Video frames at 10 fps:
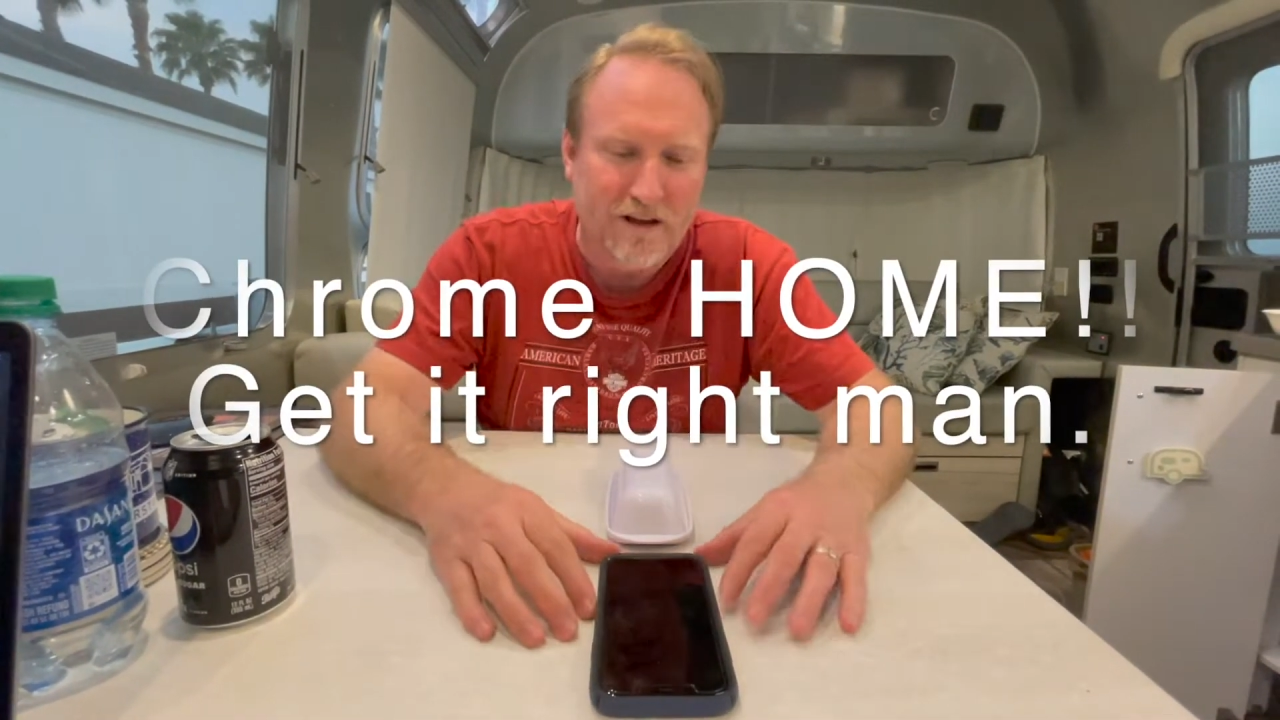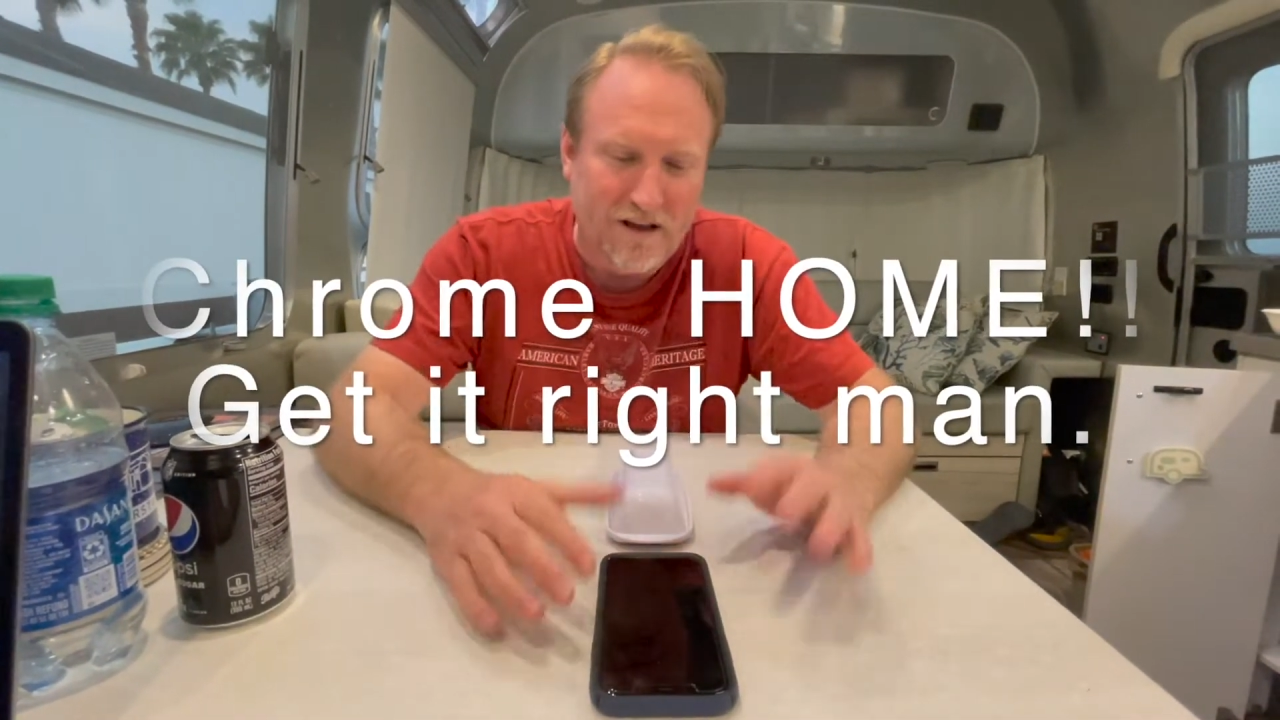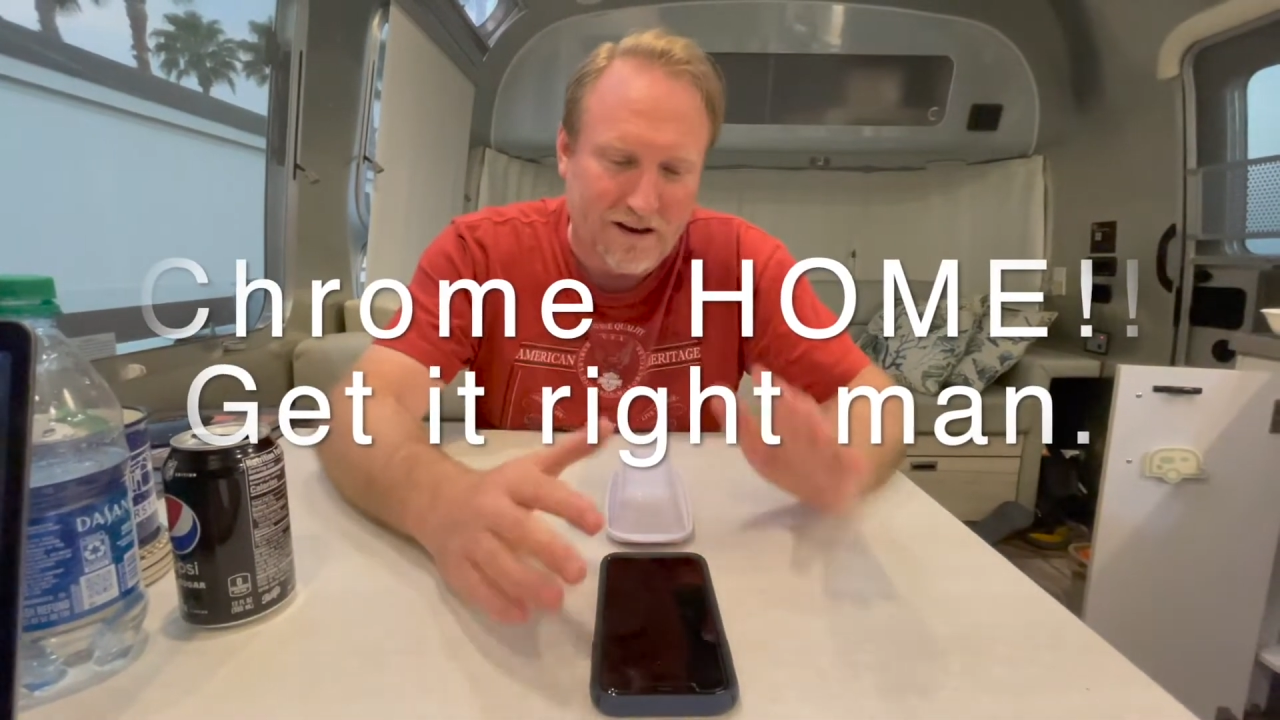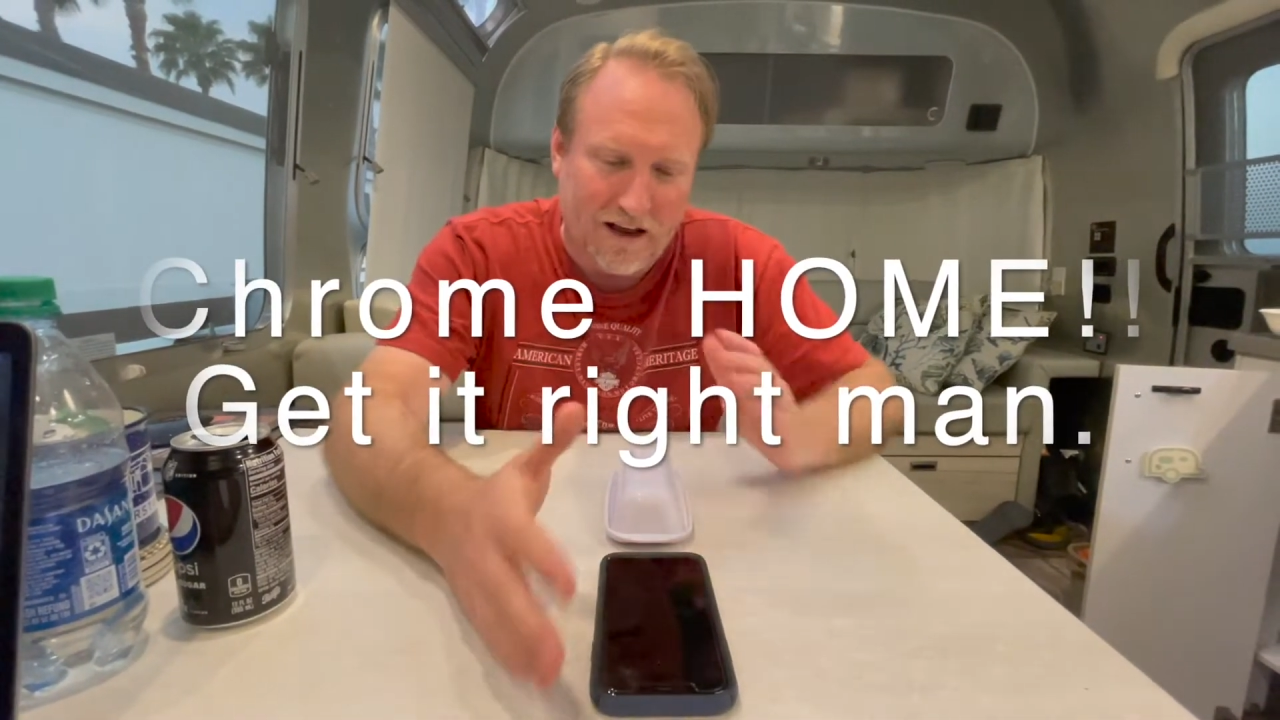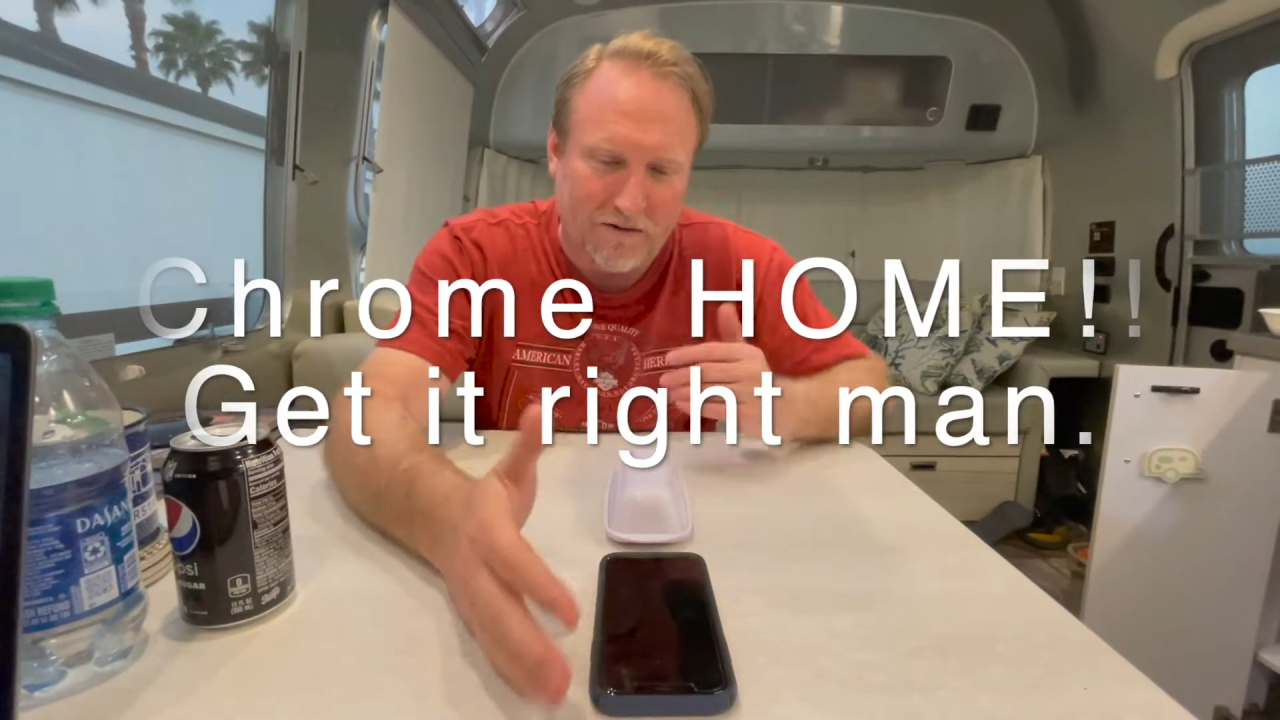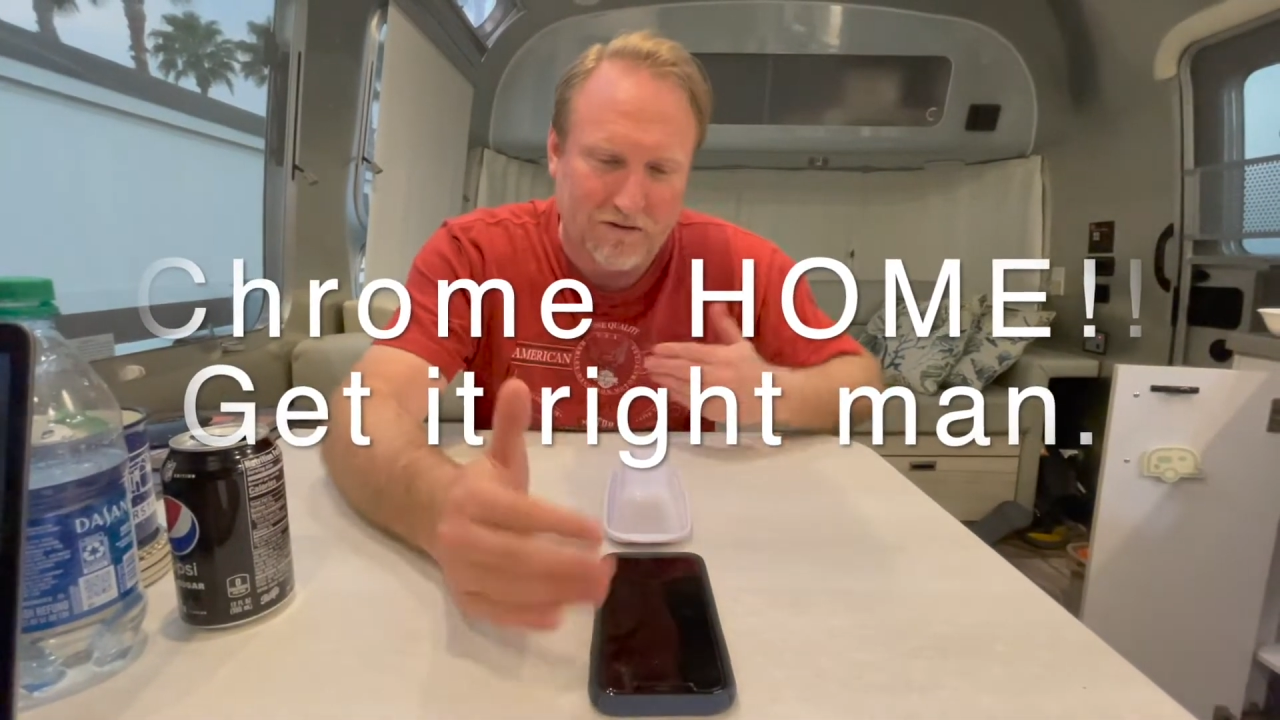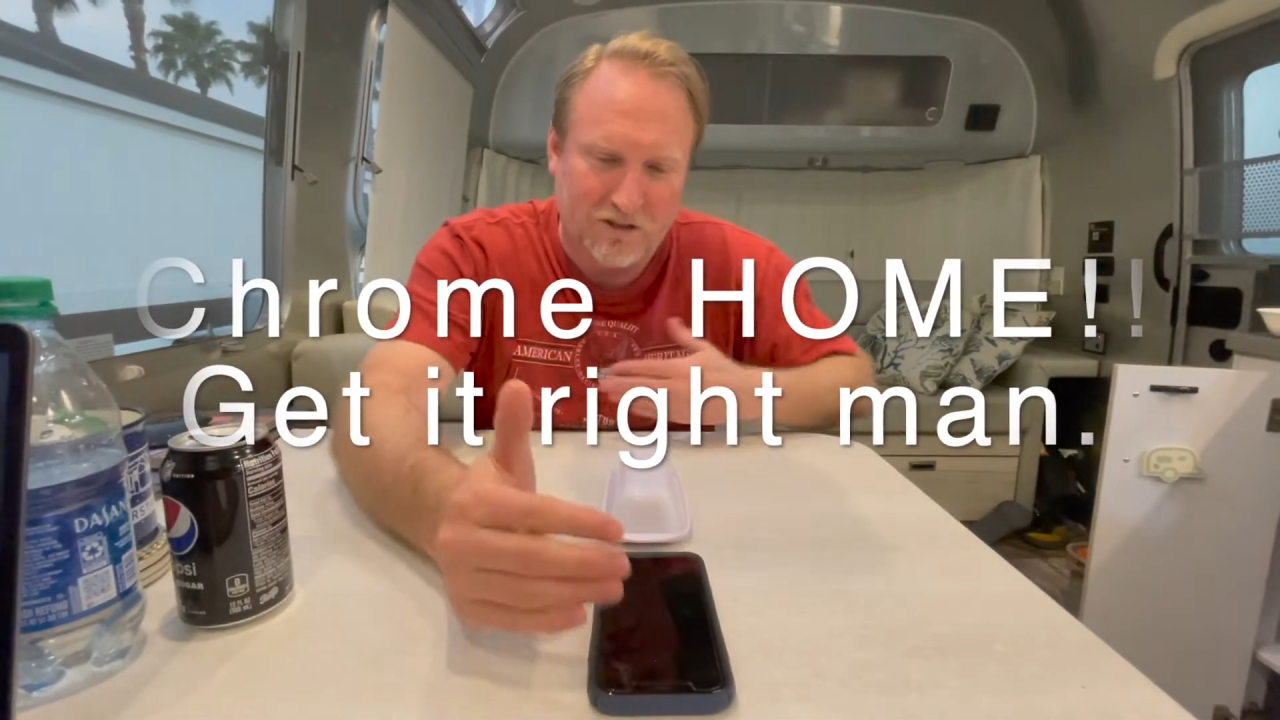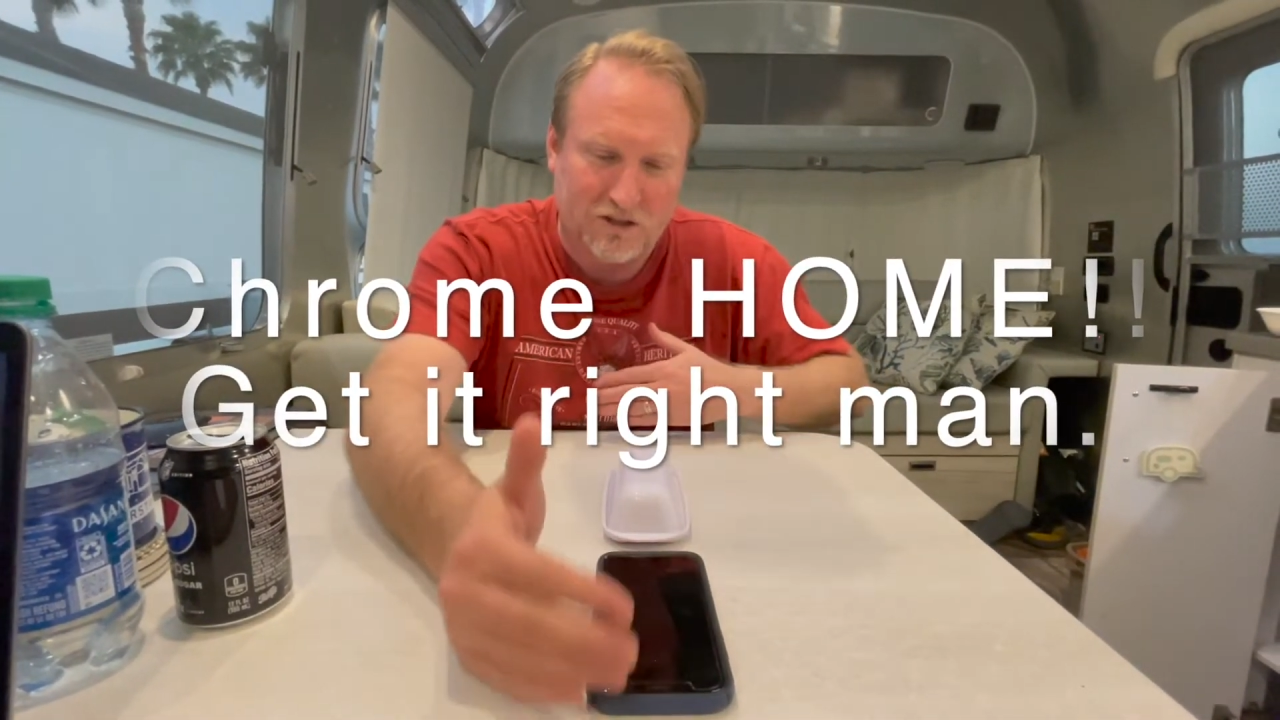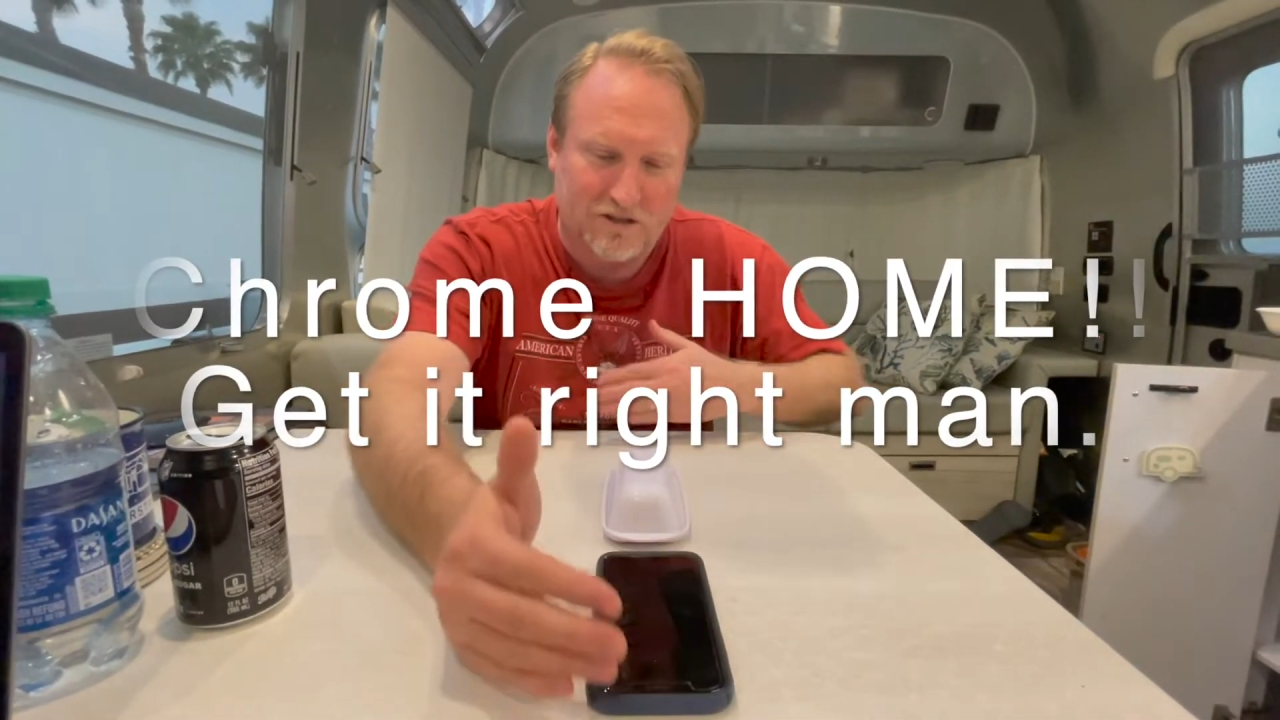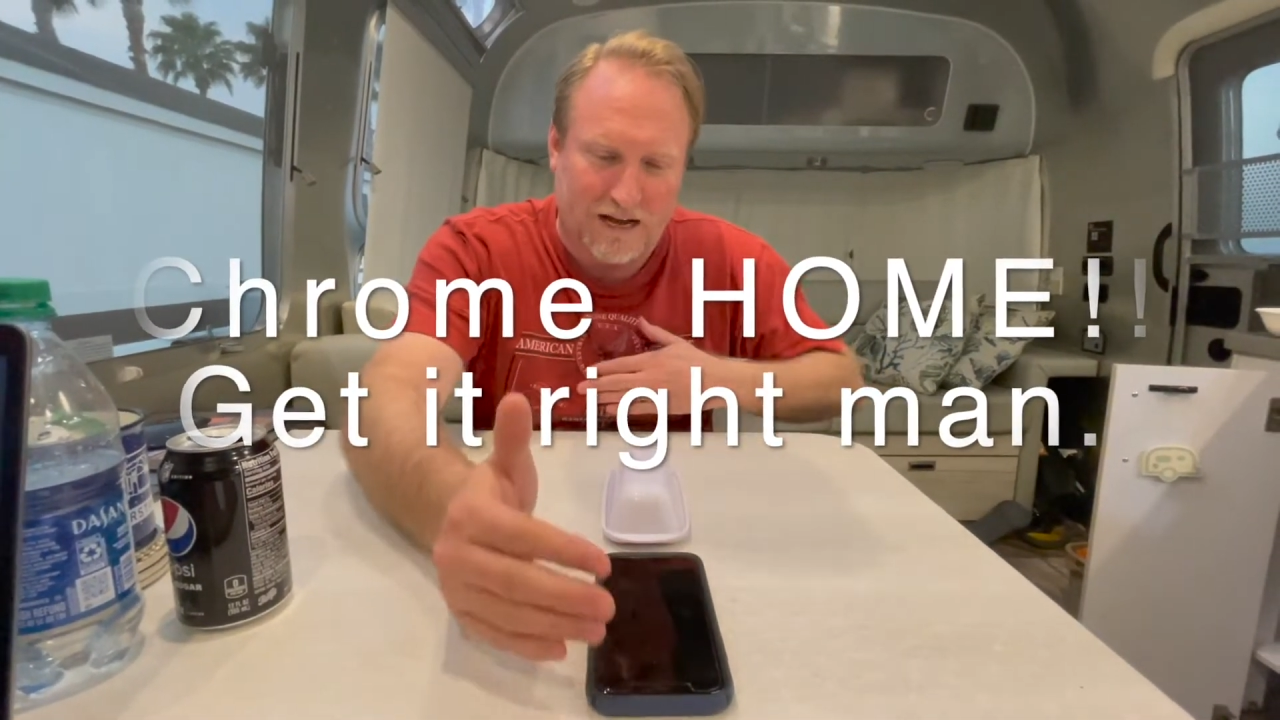Now, this
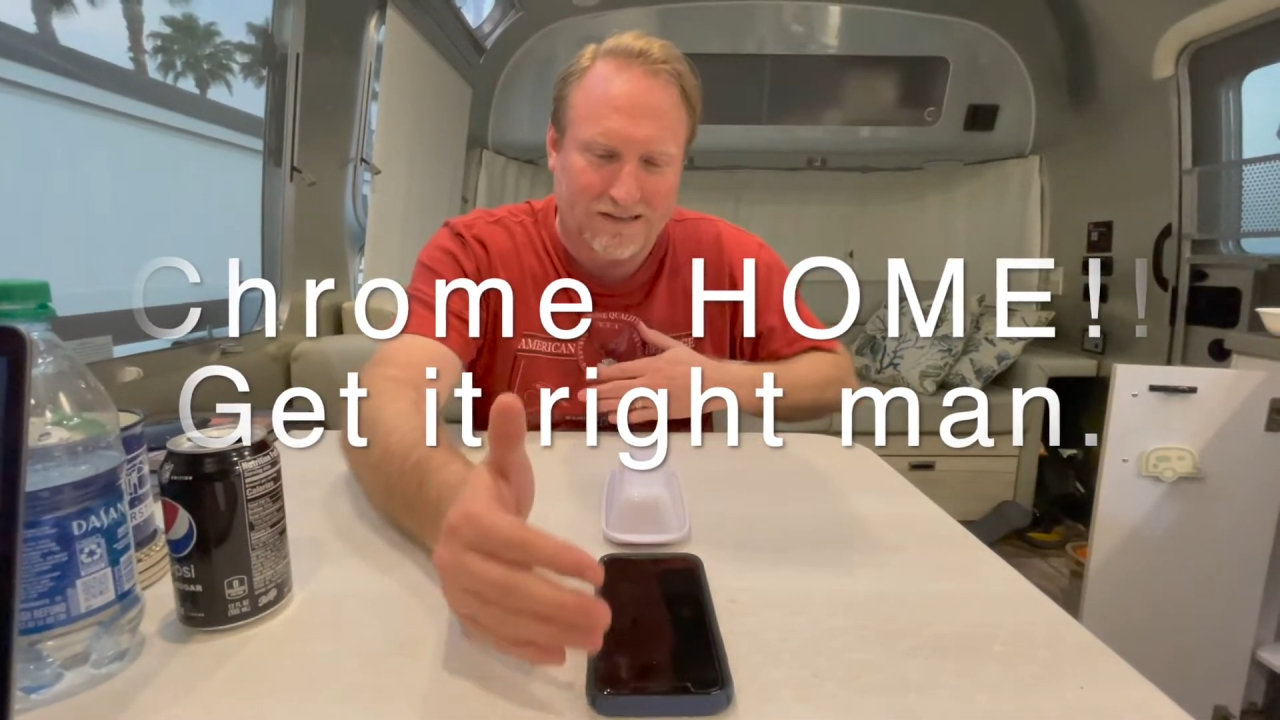is not